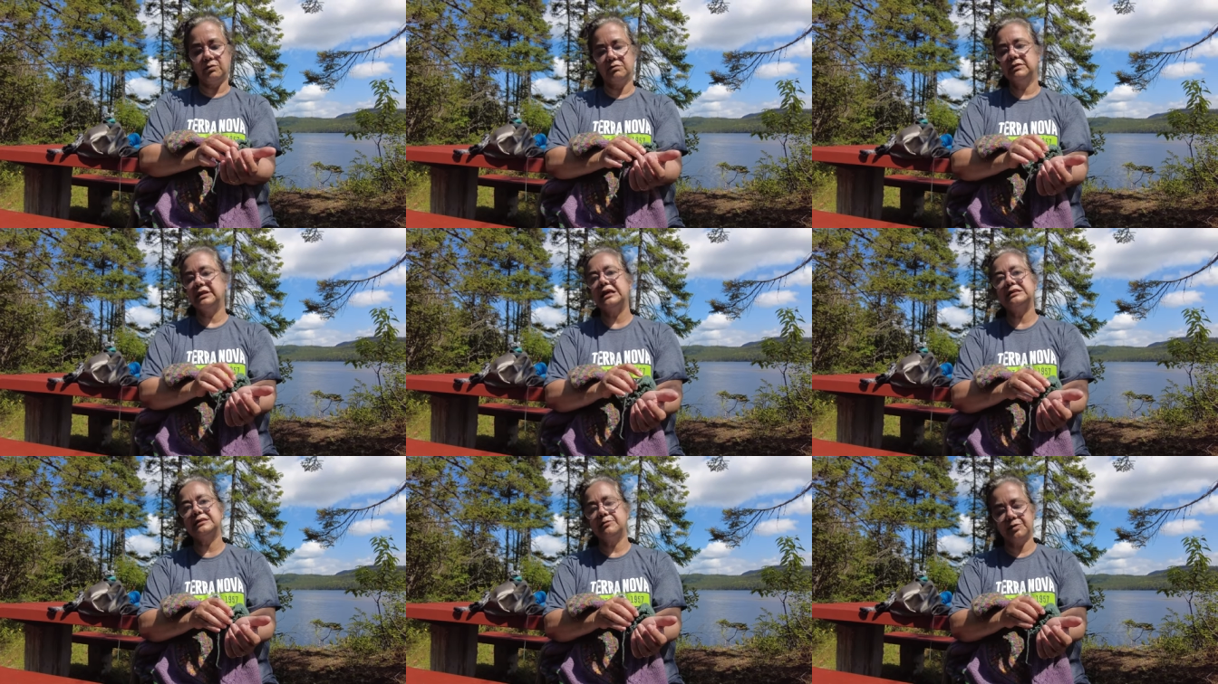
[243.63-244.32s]

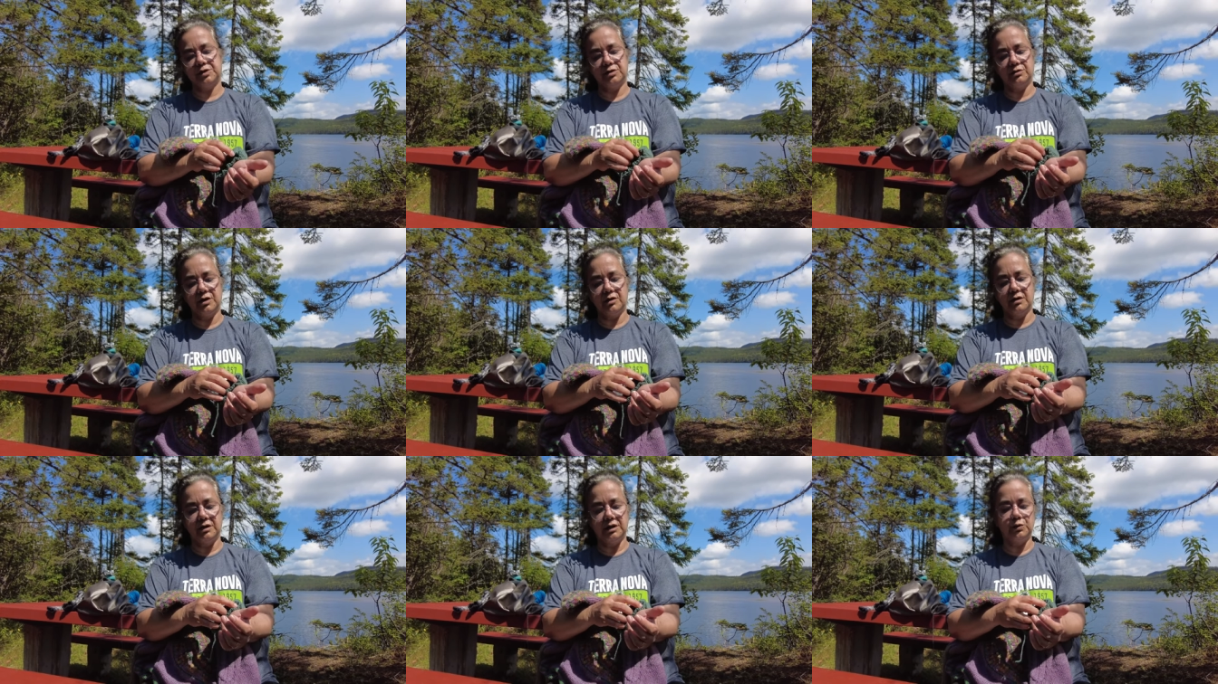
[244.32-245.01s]
next episode uh,
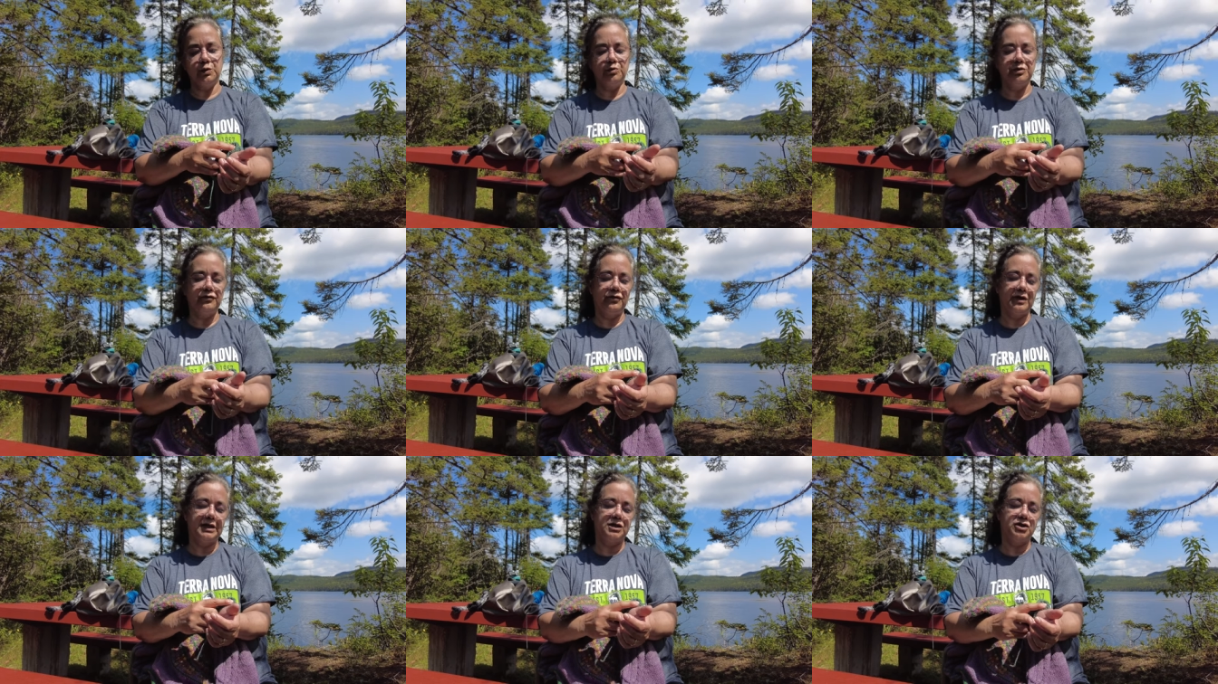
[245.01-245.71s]
it will be
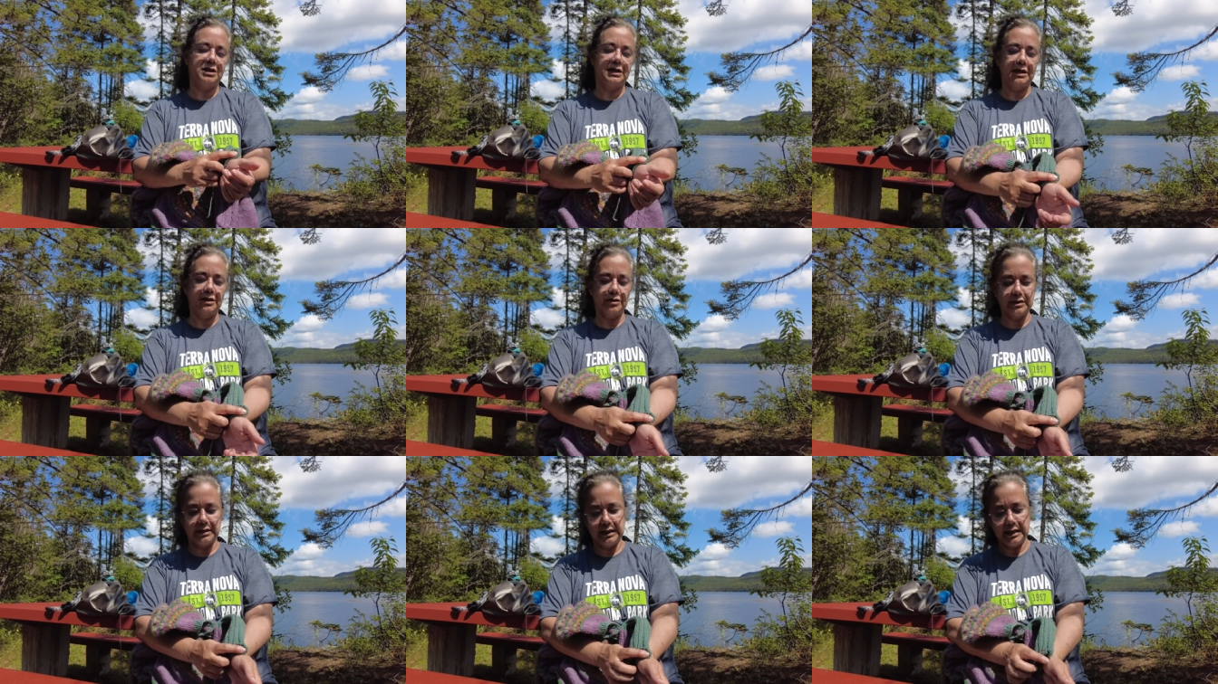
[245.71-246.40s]
finished and then you
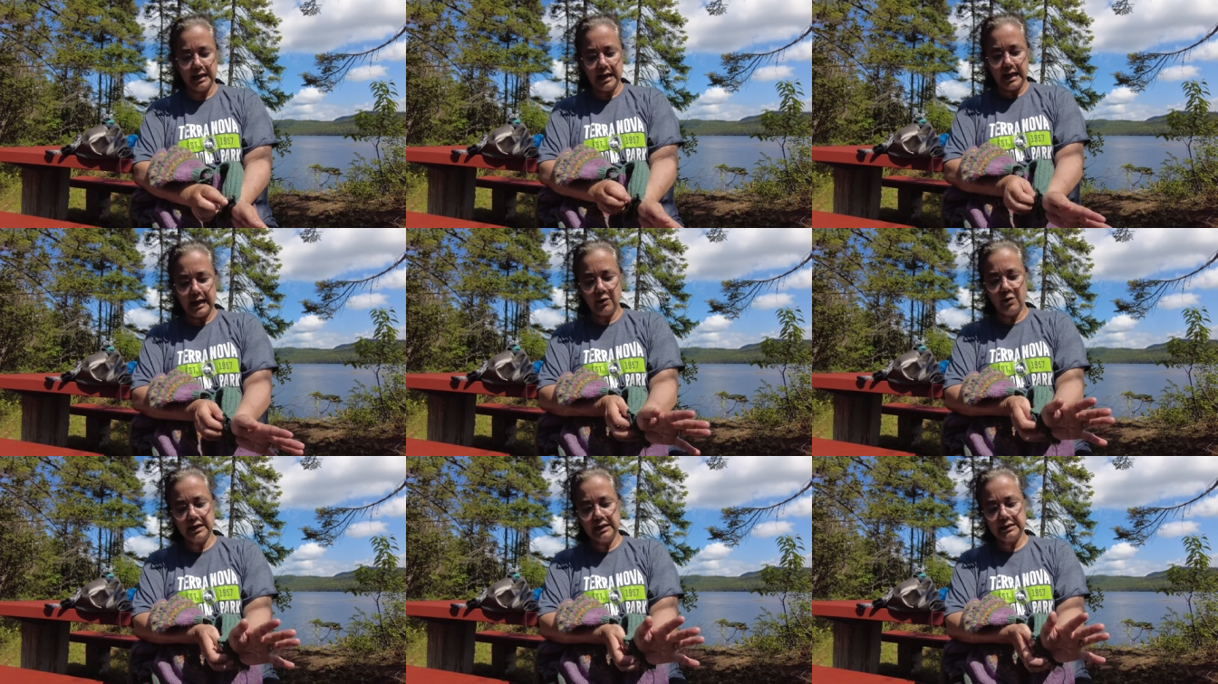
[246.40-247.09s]
see I
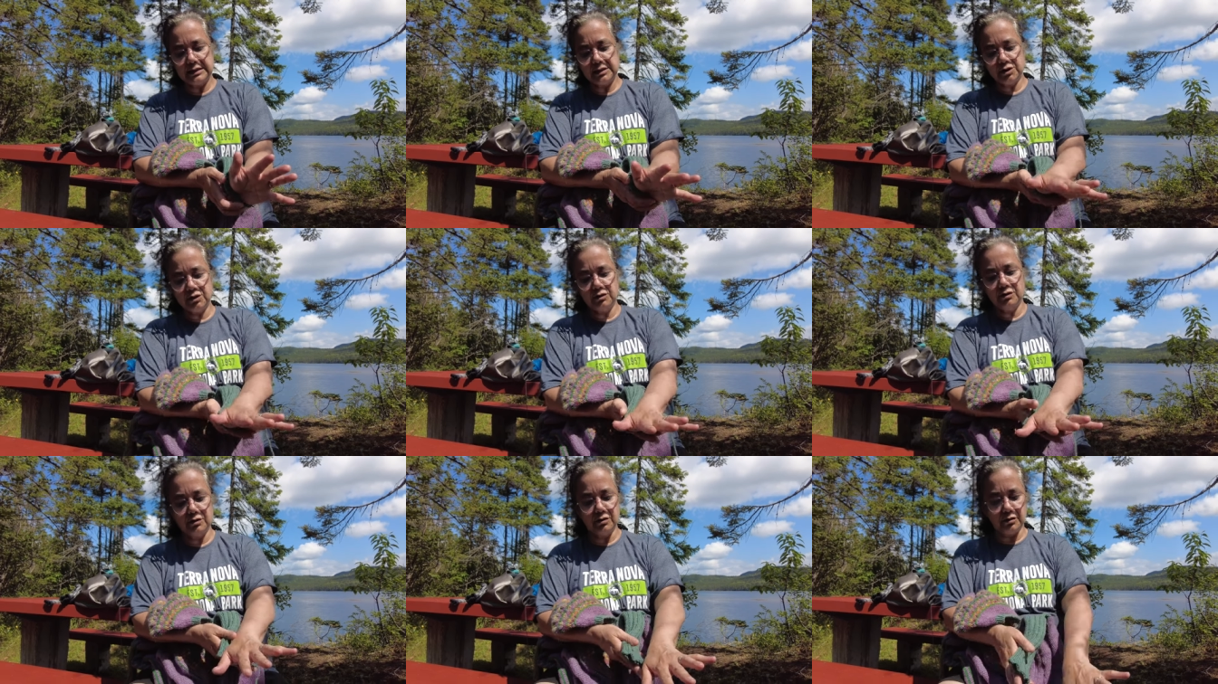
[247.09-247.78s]
wanted this
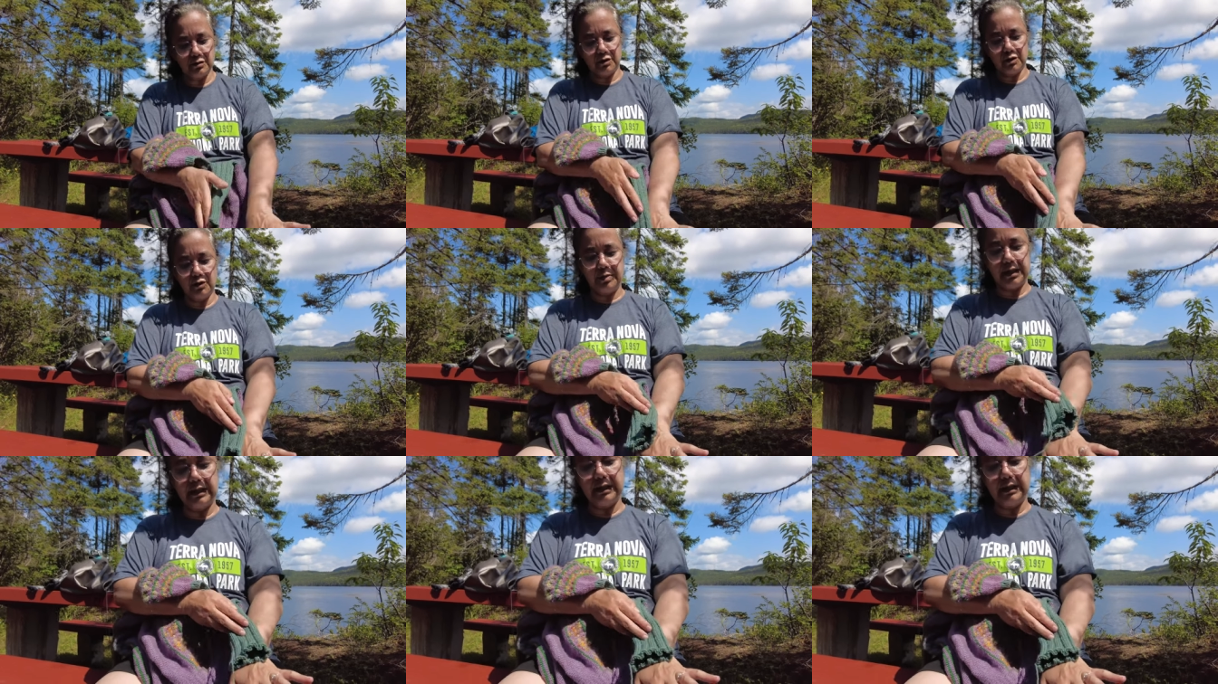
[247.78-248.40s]
to to be a